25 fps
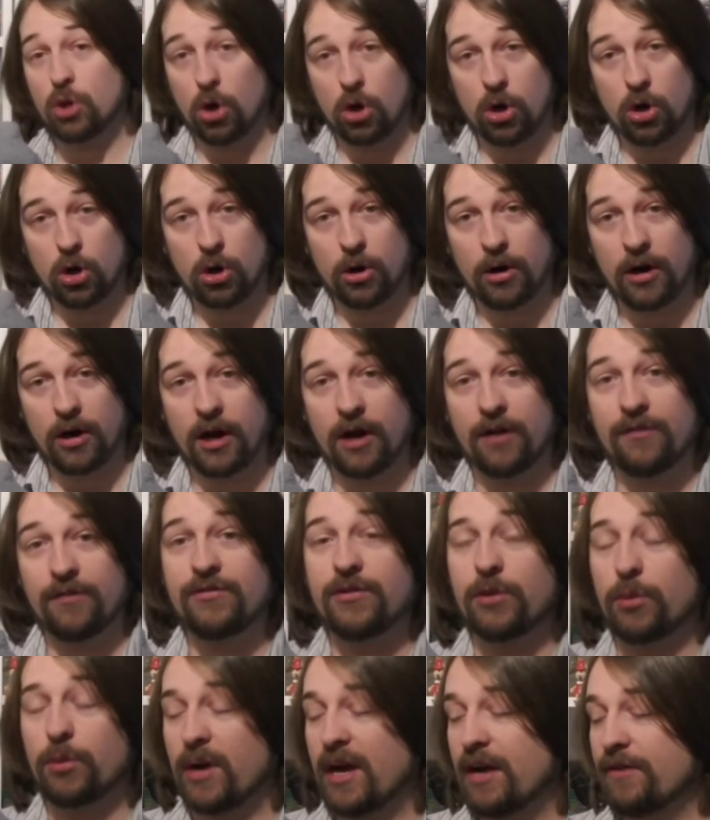the core
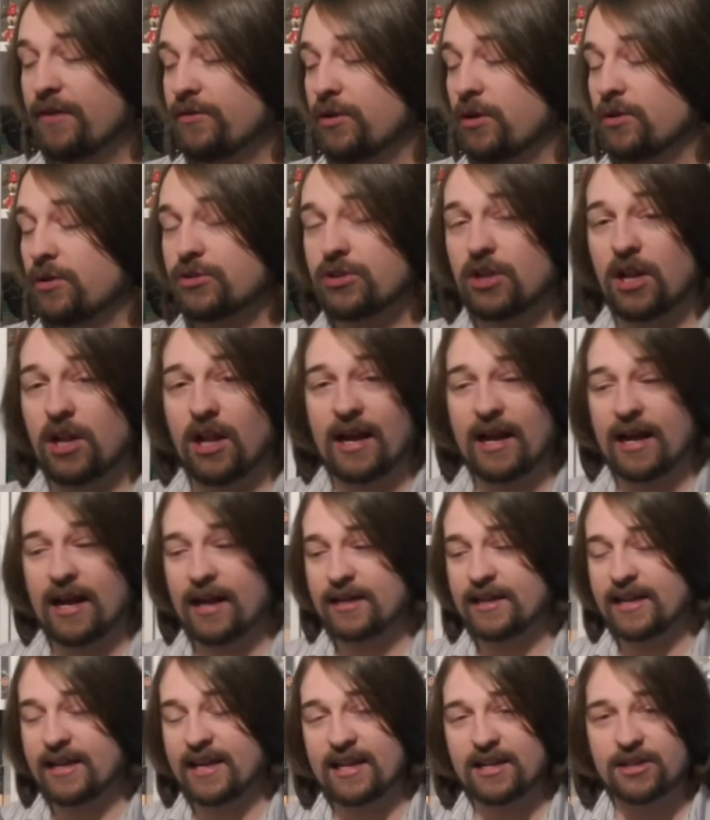of the Ravnos
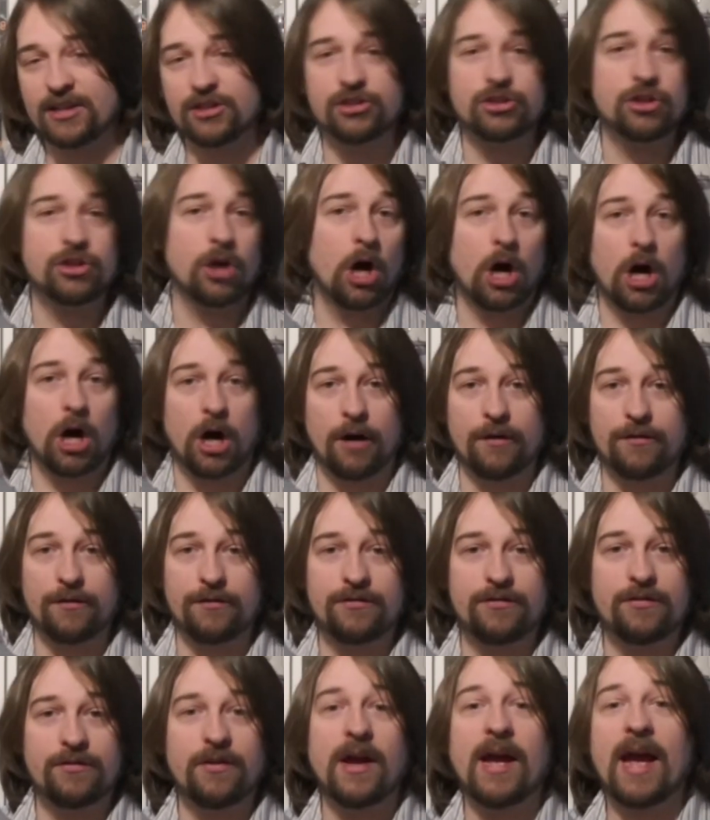clan is
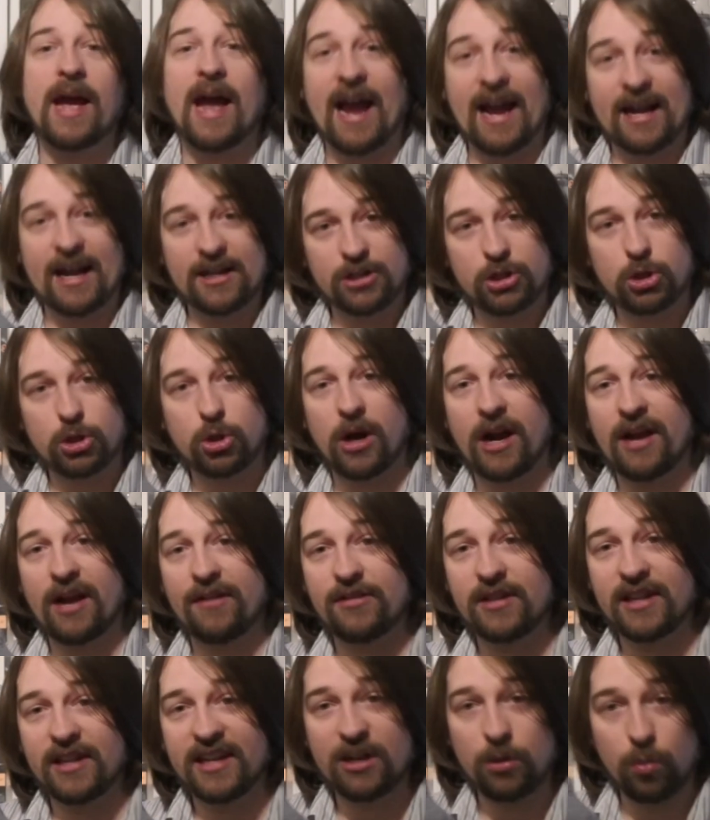of and
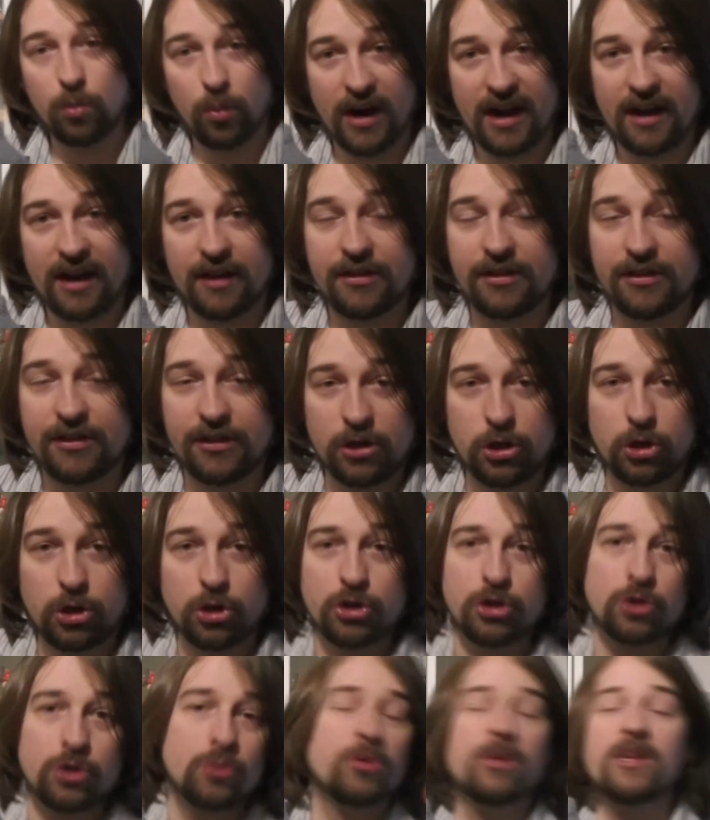traveling with
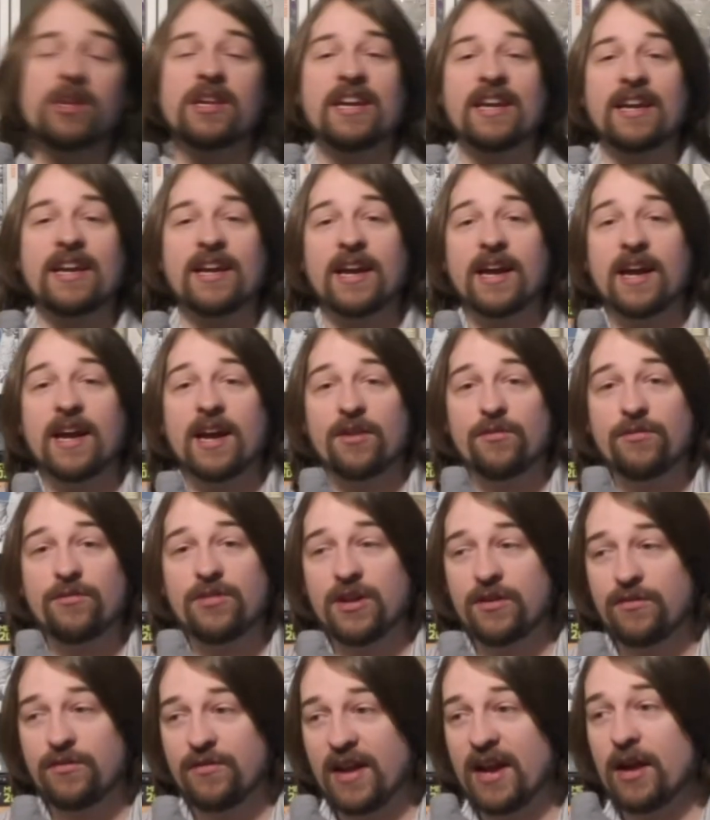usually
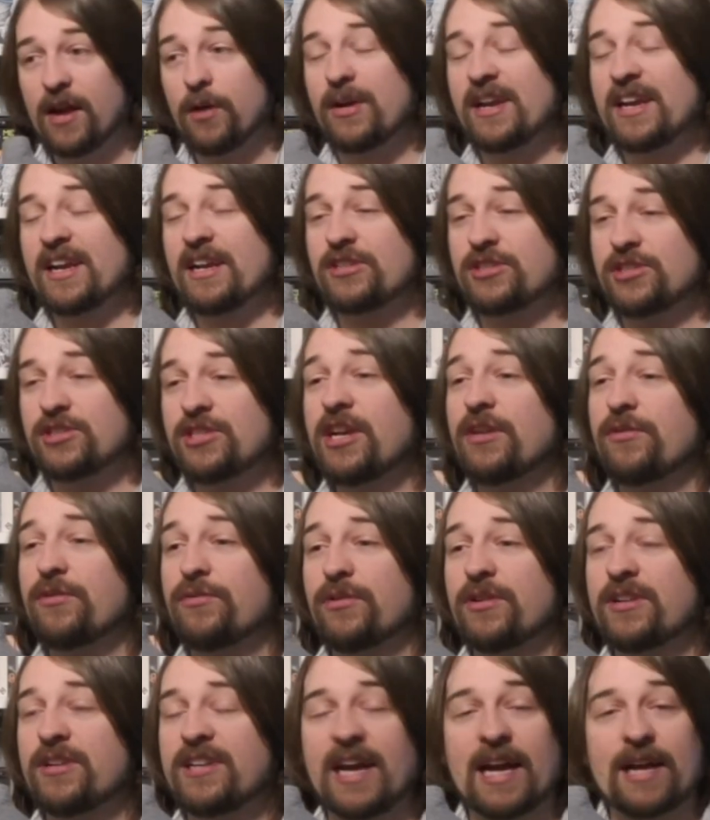the various
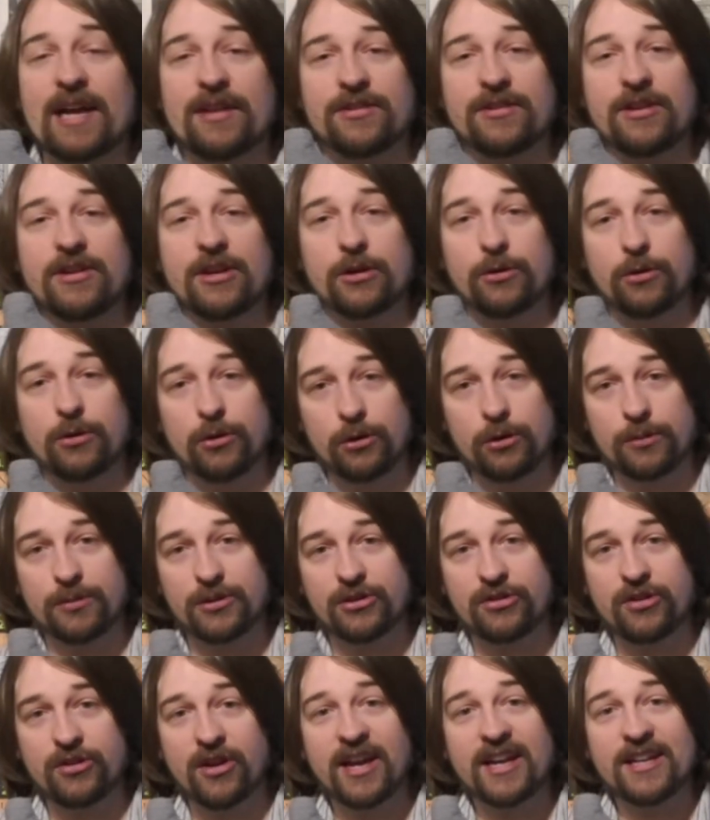different ethnic
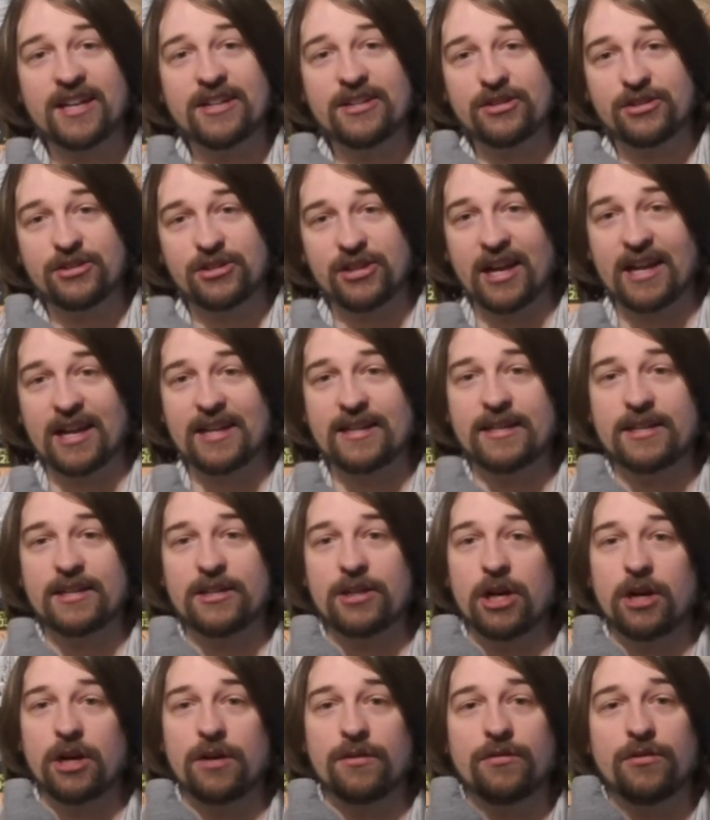groups
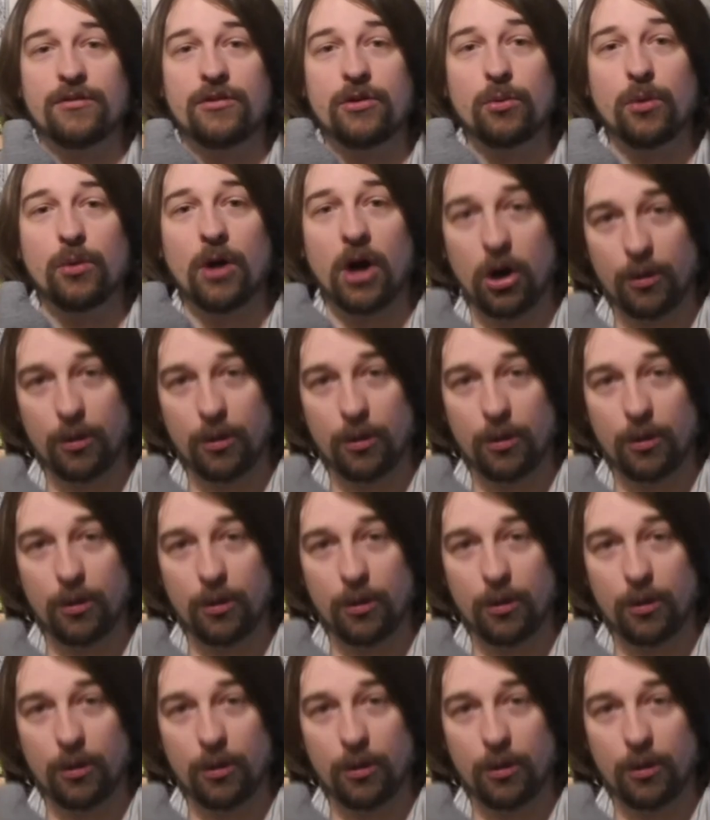descended of the